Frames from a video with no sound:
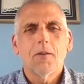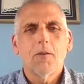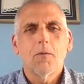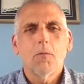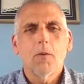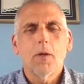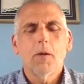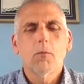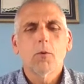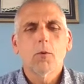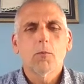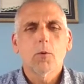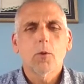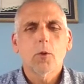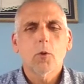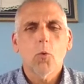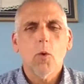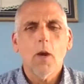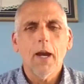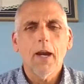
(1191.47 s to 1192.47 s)
we were
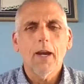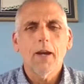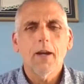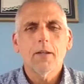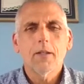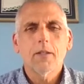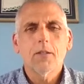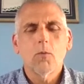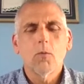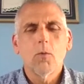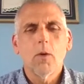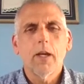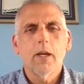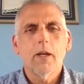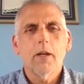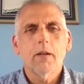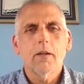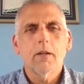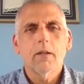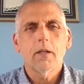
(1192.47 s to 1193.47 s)
required to
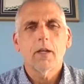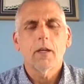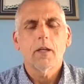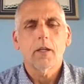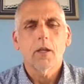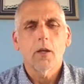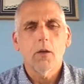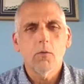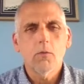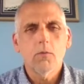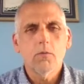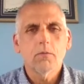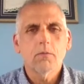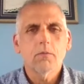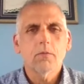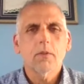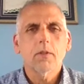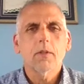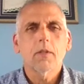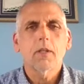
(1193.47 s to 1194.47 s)
wear a coat,
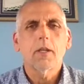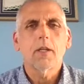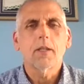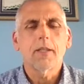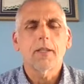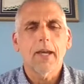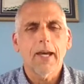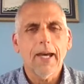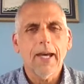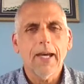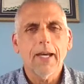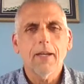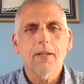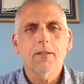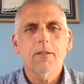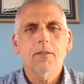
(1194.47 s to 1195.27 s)
tie,